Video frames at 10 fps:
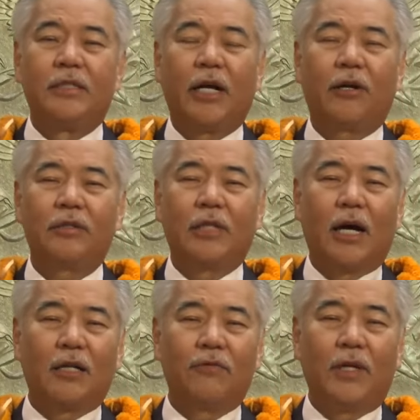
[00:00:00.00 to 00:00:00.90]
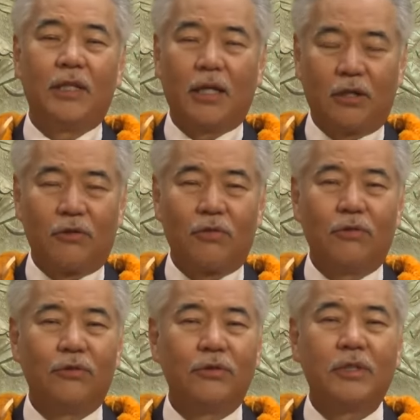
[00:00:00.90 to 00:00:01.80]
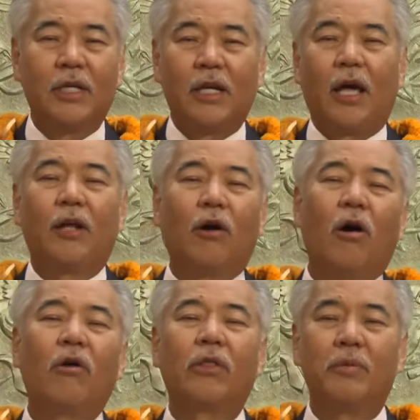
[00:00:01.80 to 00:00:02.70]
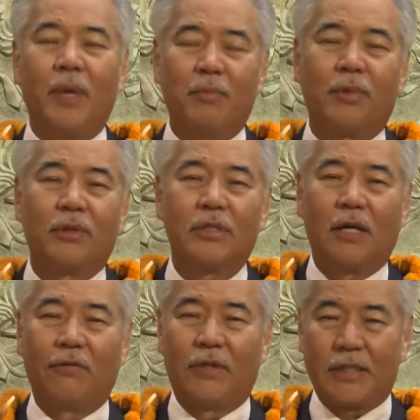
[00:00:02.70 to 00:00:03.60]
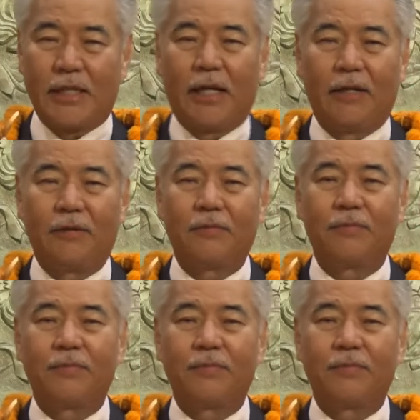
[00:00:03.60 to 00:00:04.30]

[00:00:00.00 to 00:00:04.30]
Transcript: Chair Donovan Dela Cruz, and all the members of the Senate.